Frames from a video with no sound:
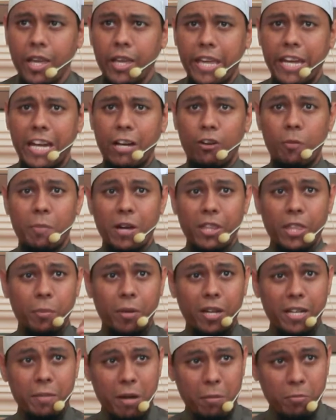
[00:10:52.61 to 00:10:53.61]
In our
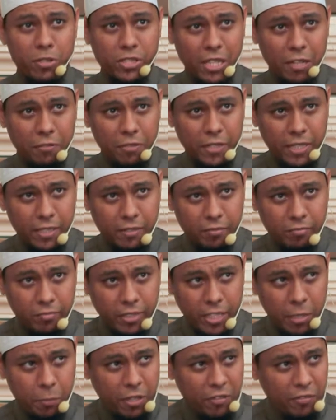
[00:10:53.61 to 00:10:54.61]
madhab, al-Imam Shafi'i,
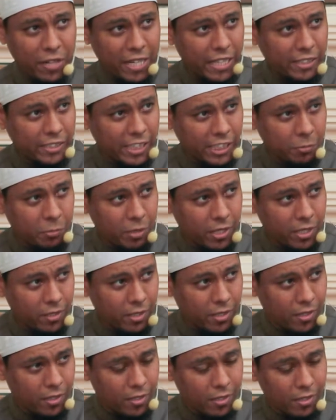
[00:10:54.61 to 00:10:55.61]
the prevailing
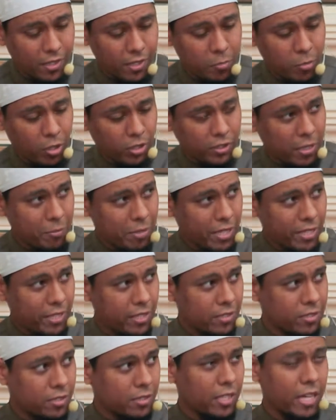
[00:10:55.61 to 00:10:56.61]
judgment, uh, the
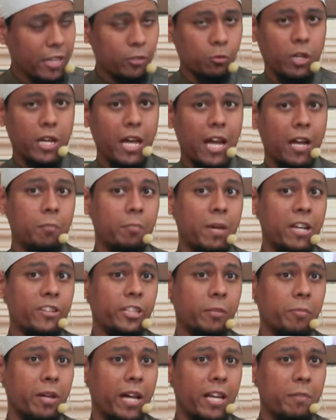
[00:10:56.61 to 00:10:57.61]
mu'tamad is, as what I
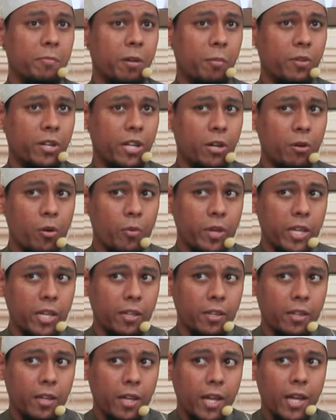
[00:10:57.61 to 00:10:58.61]
mentioned by al-Imam
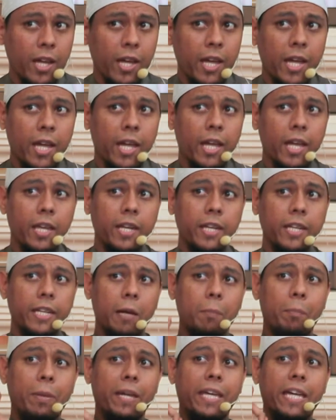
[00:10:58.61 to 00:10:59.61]
nawawi
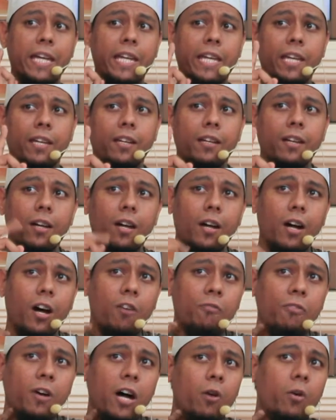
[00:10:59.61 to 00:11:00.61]
the beginning
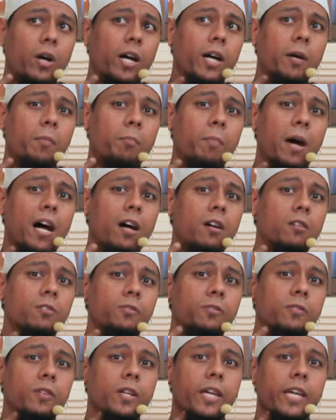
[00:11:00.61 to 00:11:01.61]
of our
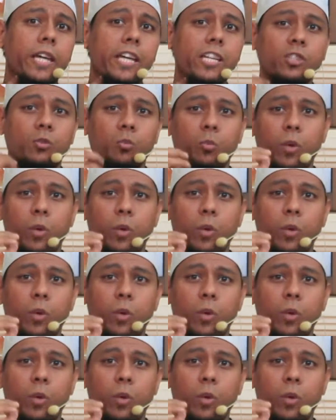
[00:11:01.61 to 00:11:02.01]
mouth is